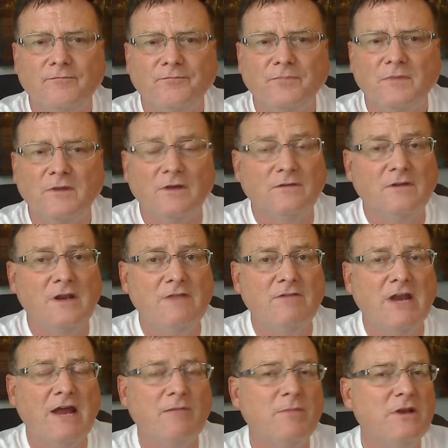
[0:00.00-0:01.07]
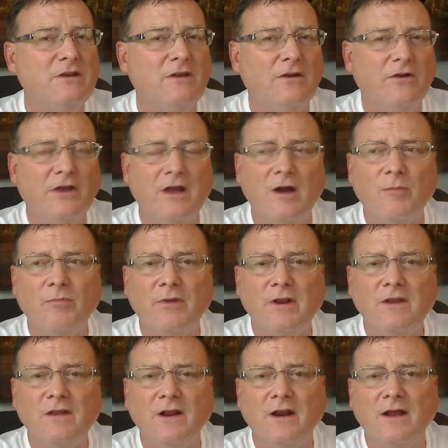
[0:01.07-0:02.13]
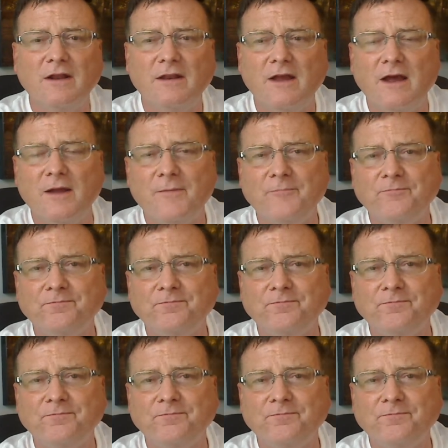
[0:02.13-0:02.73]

Doesn't even have me tearing up or anything like that.